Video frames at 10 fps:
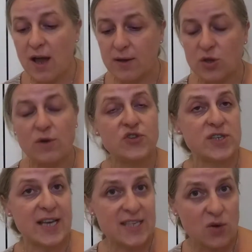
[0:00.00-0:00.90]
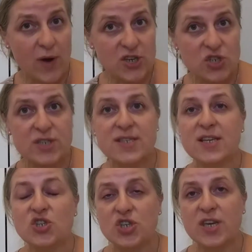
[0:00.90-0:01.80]
if she's asked questions,
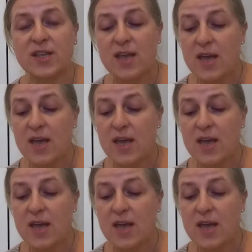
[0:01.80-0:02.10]
that she can